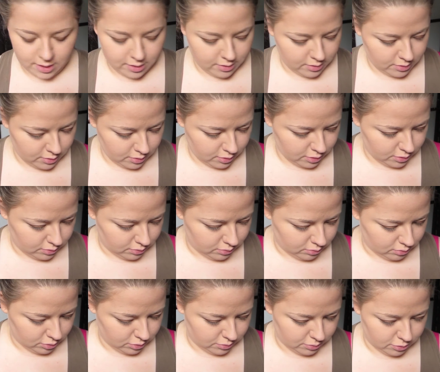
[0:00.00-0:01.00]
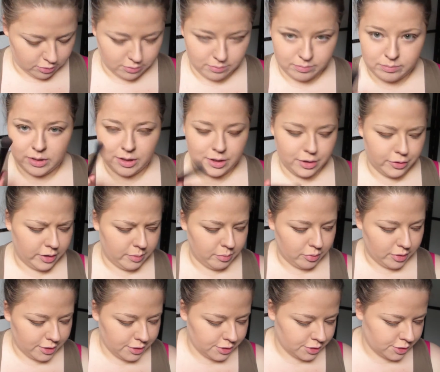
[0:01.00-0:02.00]
angled or blundery
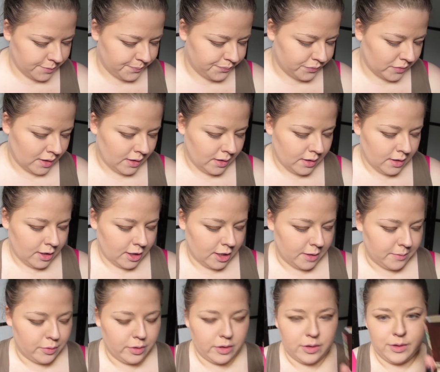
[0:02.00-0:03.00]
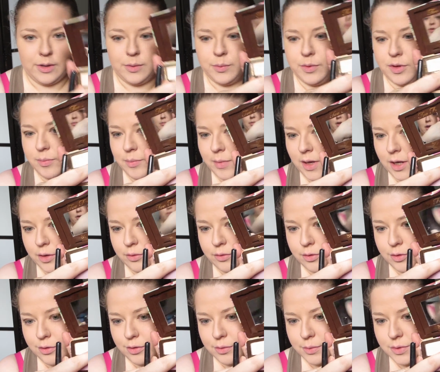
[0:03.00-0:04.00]
brush, I'm going in with
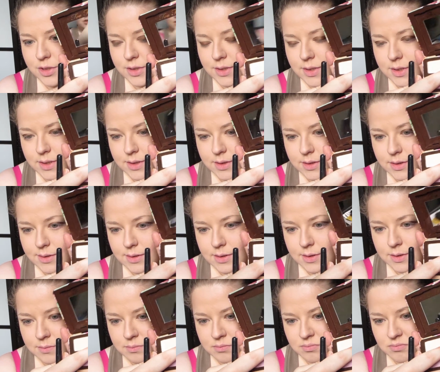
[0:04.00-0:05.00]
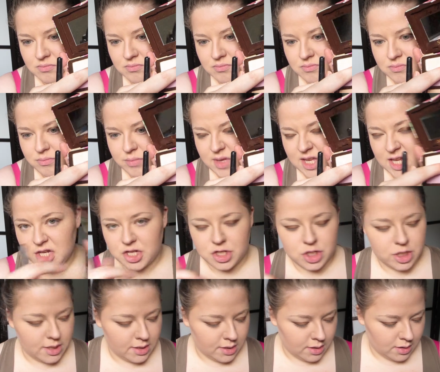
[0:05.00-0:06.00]
Macaron, which is this
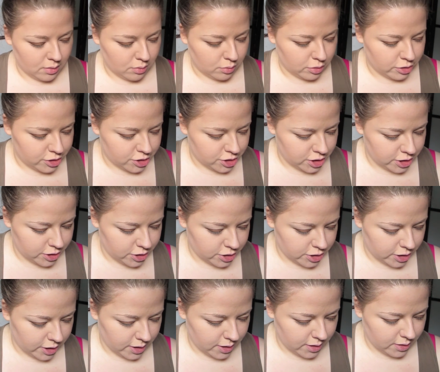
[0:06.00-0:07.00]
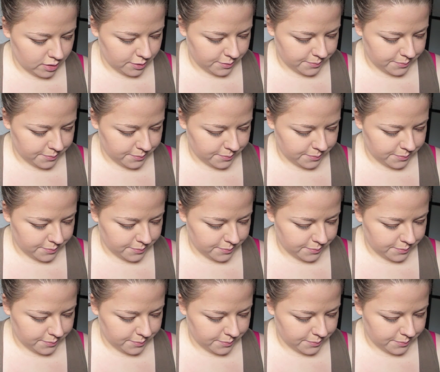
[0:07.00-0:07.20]
peachy orangey shade.